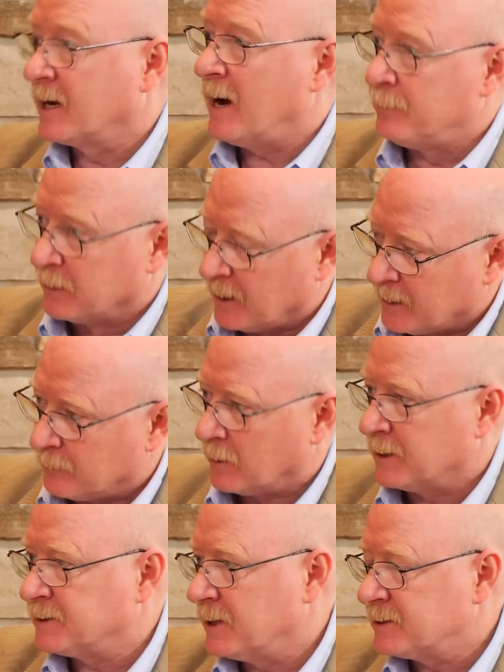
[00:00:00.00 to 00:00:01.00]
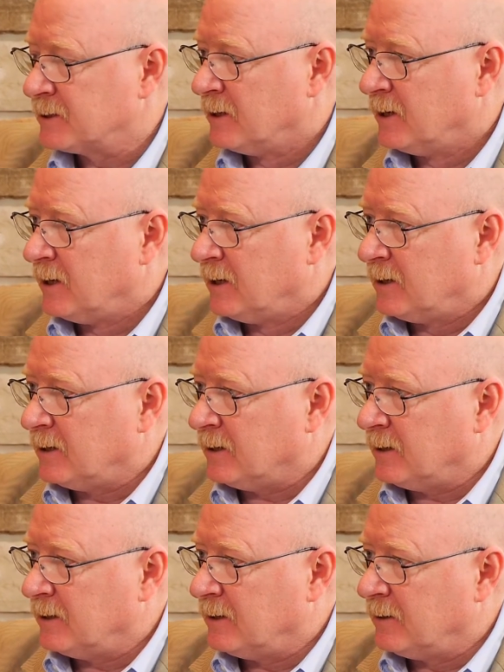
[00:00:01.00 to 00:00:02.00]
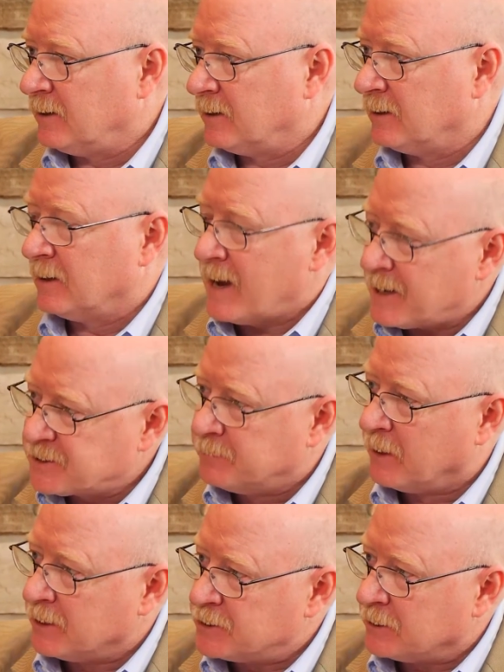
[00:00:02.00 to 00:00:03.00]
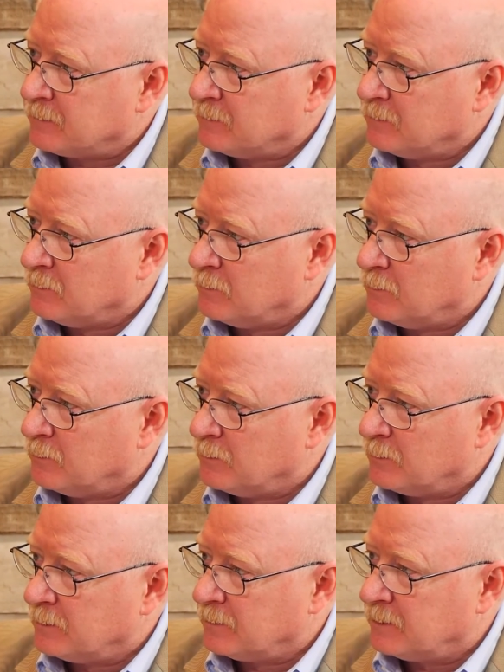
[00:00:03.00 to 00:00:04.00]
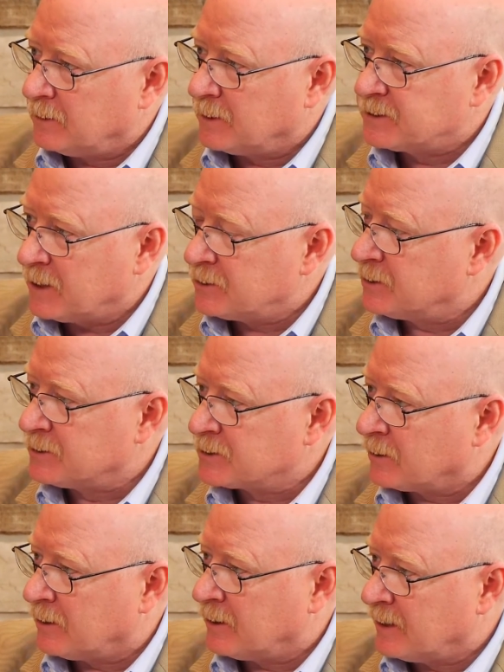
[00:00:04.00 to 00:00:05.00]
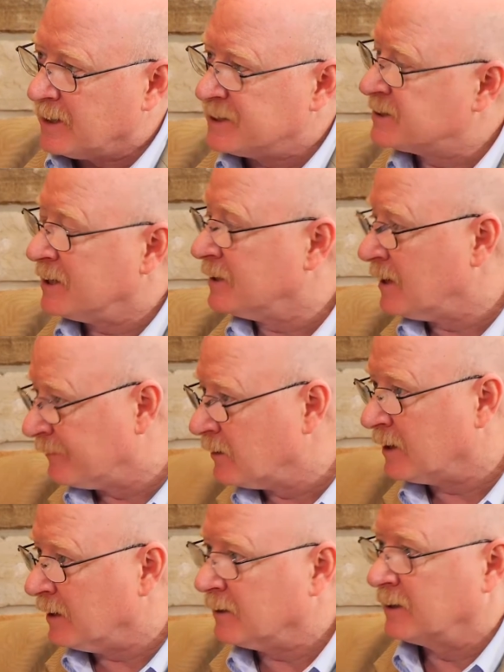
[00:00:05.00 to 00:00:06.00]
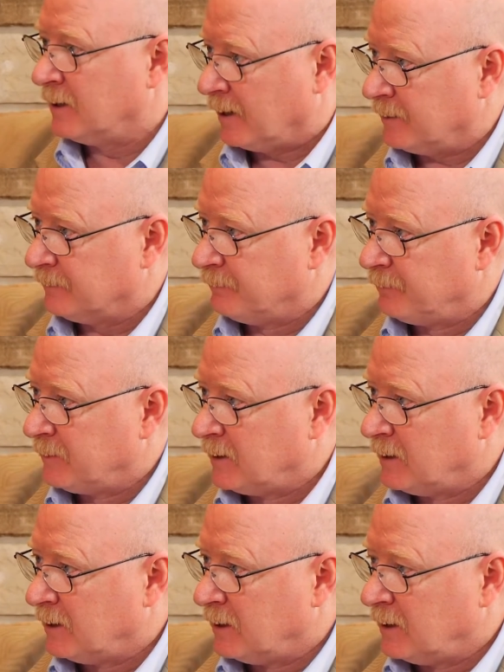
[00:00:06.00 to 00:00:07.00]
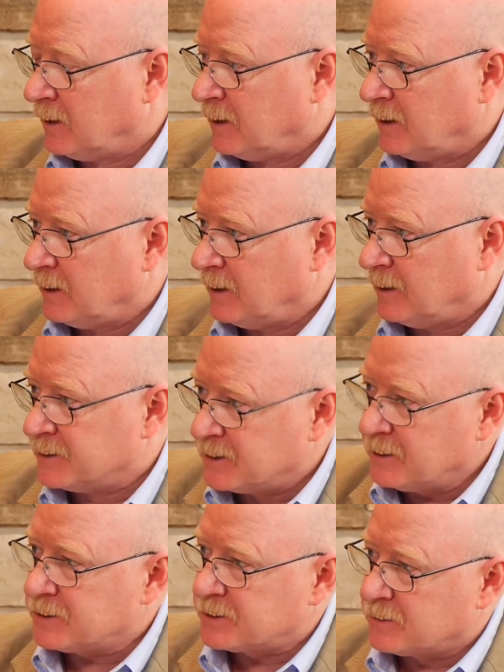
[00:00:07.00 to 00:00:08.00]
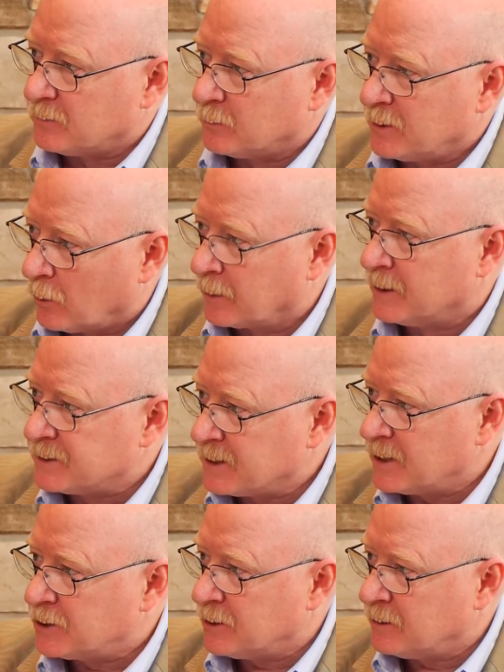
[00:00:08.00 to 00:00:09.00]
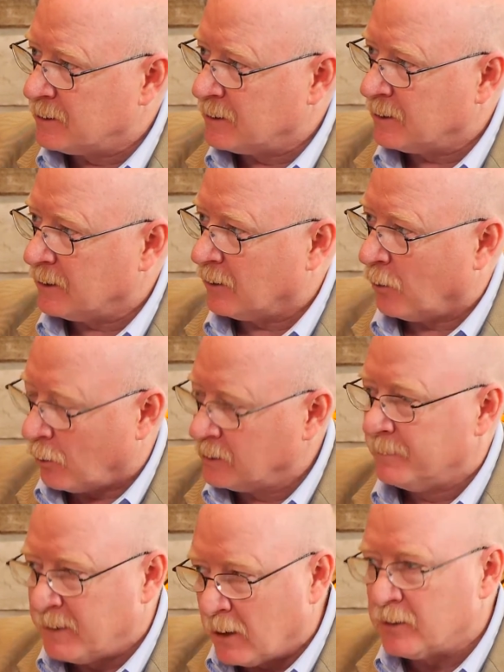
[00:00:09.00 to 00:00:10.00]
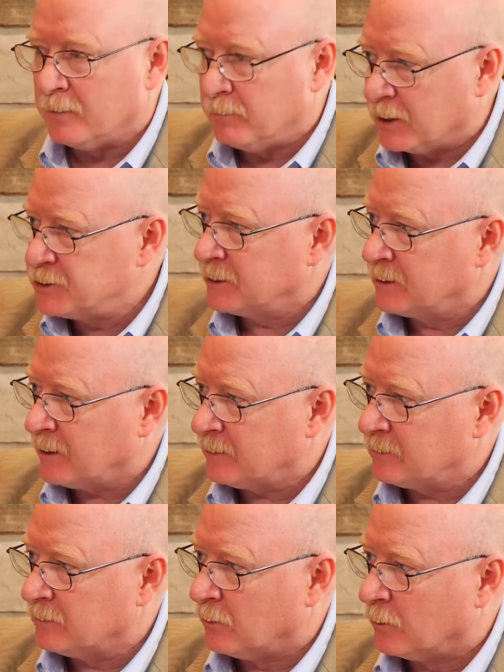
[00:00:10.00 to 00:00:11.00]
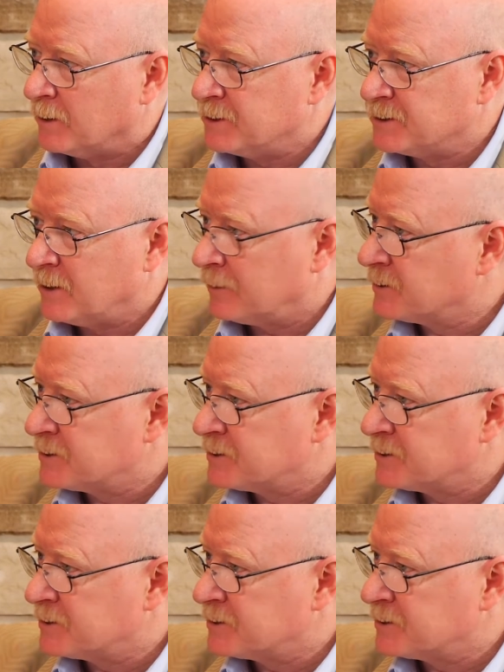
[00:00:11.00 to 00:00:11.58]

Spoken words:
a complicated process. Last budget, the extension saw a significant cut. Is this reorganization all about a budget cut, or is there